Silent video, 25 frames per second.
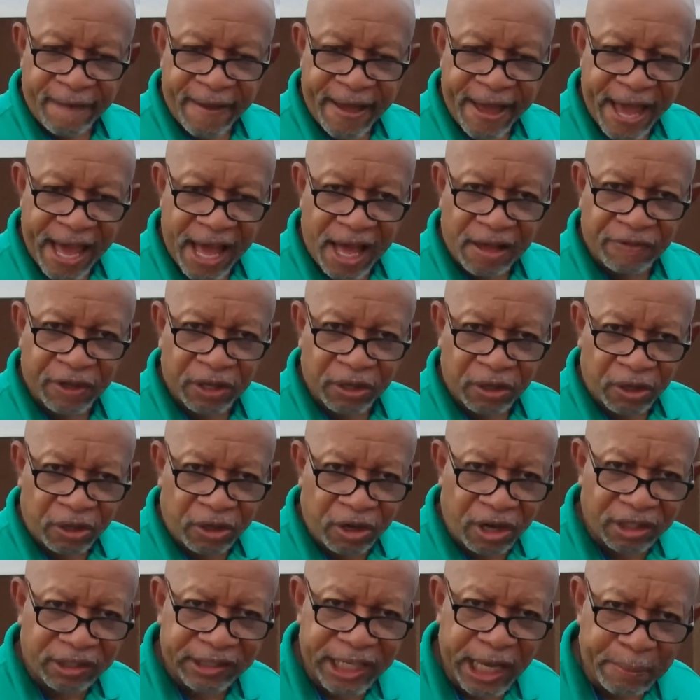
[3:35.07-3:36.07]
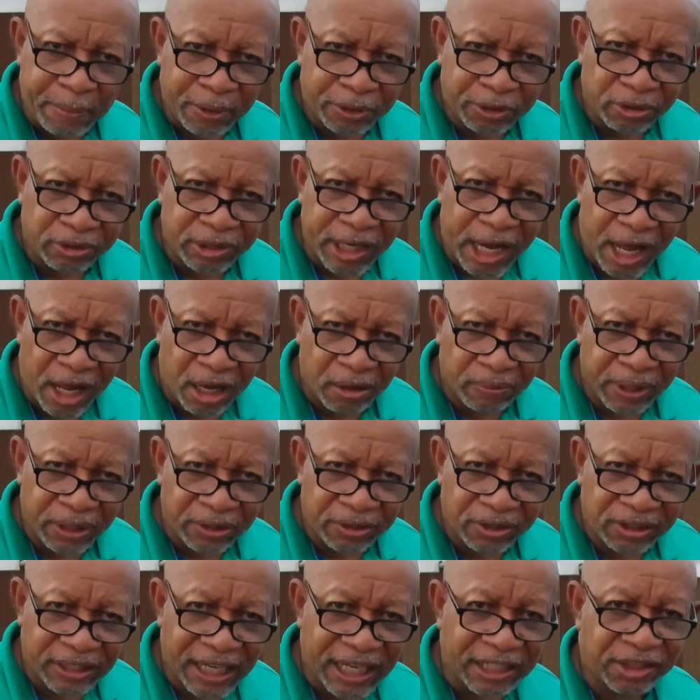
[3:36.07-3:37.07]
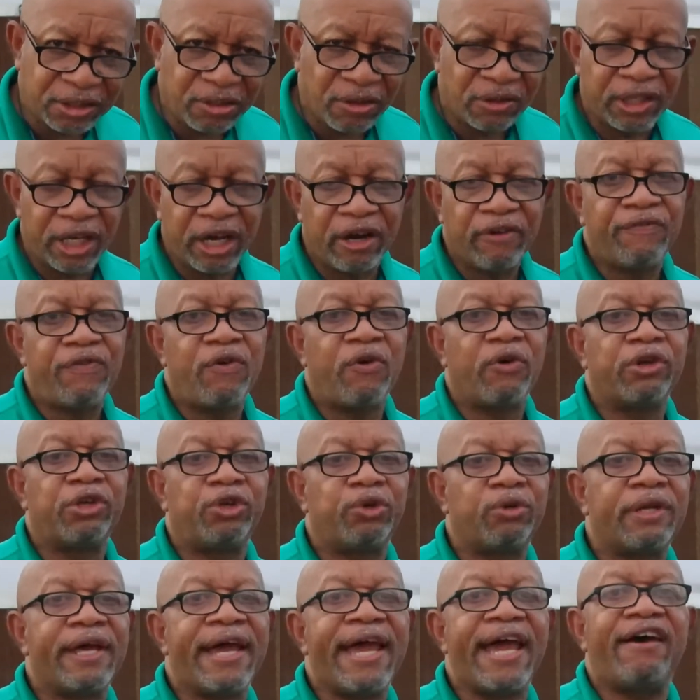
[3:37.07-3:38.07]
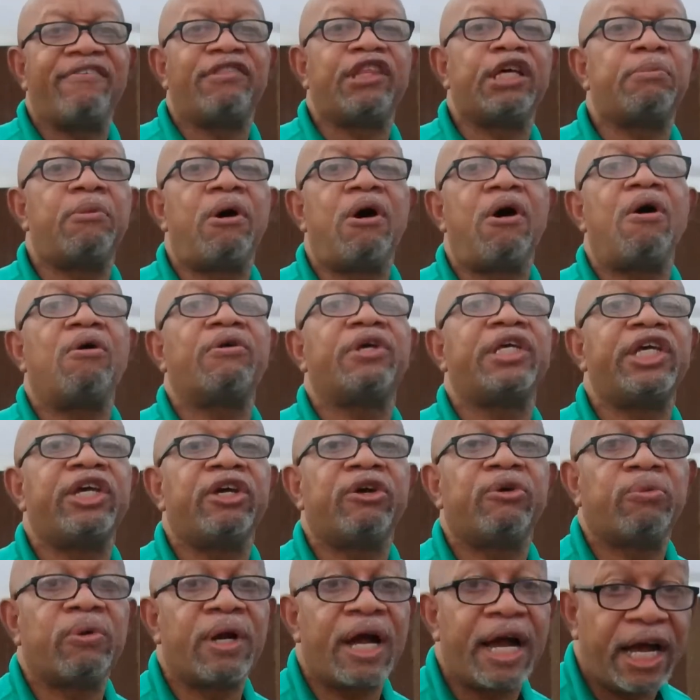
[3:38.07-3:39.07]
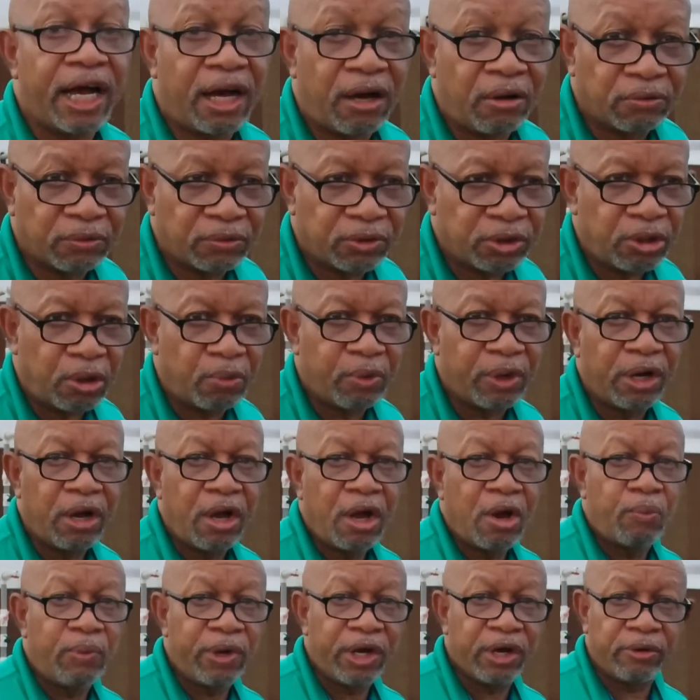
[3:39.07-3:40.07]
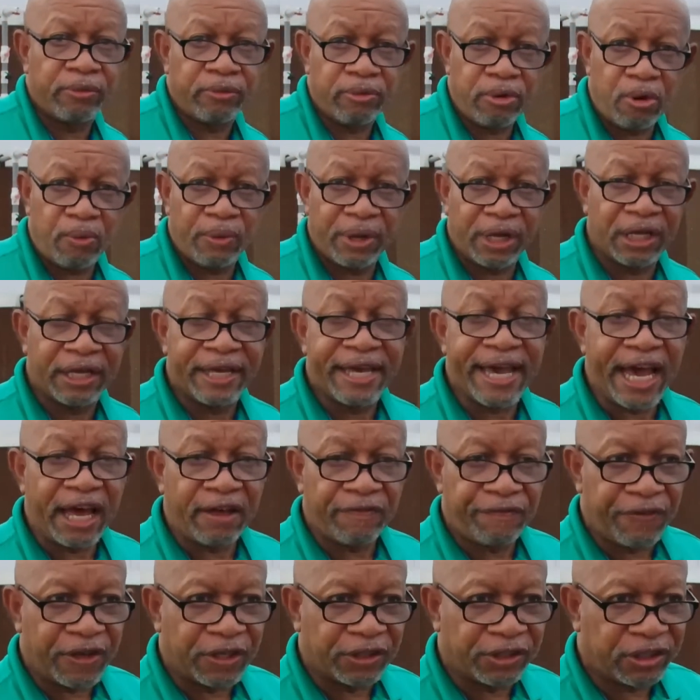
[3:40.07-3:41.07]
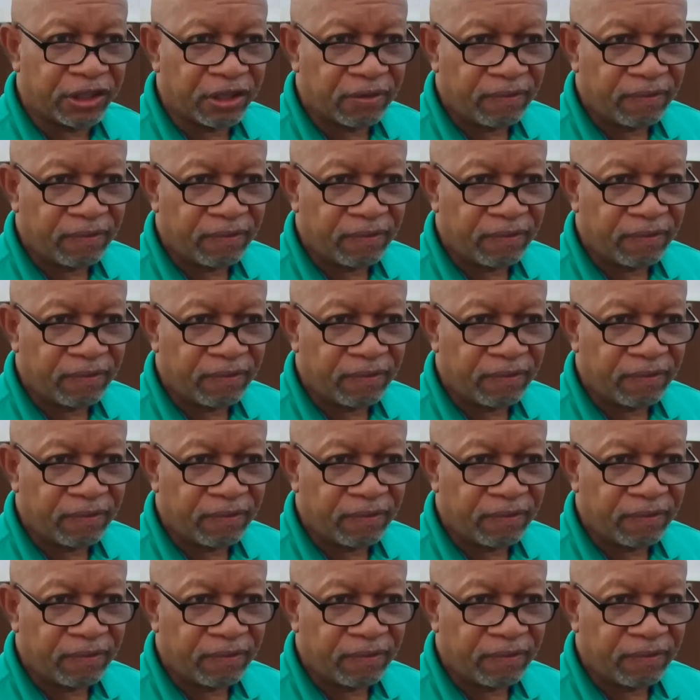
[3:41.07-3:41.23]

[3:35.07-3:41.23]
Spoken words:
have a good temperature tolerance, and so therefore you can have them all year round. So we're growing catfish.